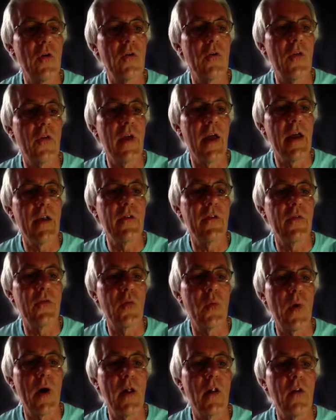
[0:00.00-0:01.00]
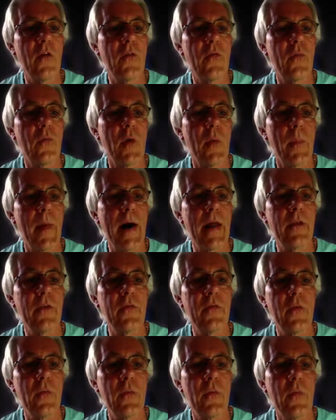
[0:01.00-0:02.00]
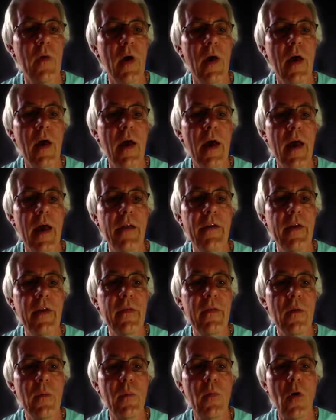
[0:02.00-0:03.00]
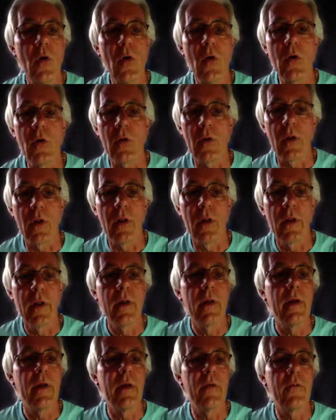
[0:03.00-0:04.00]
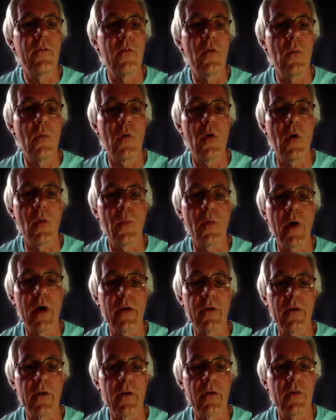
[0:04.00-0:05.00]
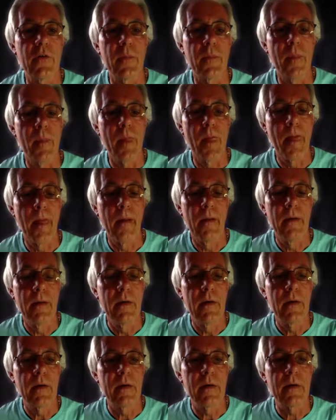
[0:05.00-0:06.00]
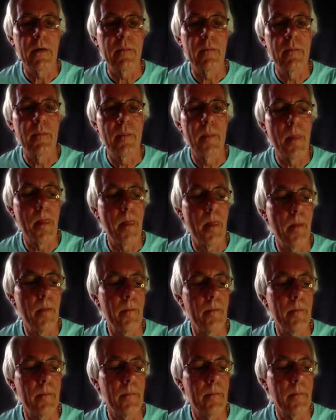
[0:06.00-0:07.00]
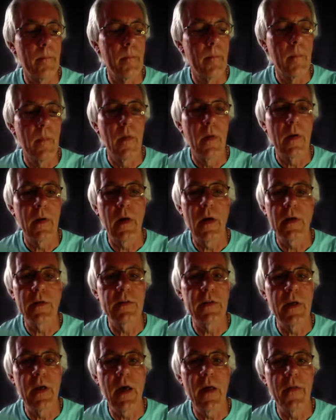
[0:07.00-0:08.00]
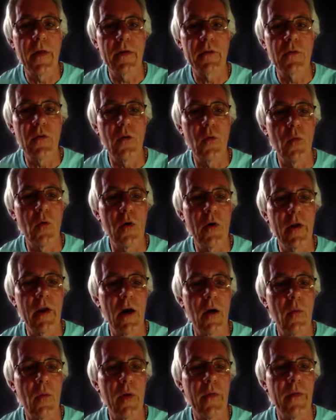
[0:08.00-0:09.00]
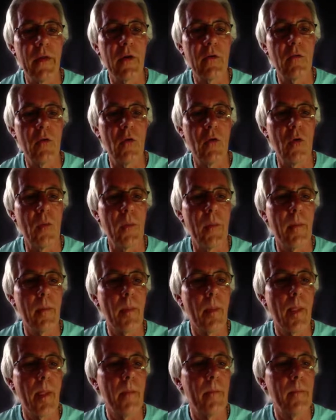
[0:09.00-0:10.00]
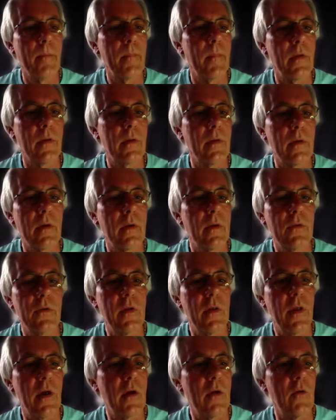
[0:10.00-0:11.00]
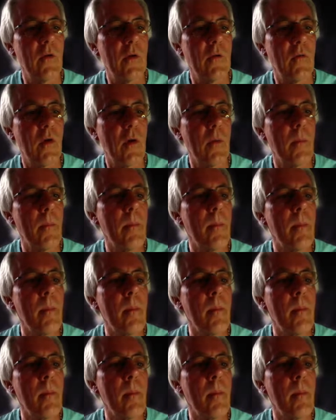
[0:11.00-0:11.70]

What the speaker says: under the age of 12 were banned from heading the ball in football practice. Can't see how that's going to work out when they grow up. I can see that going wrong.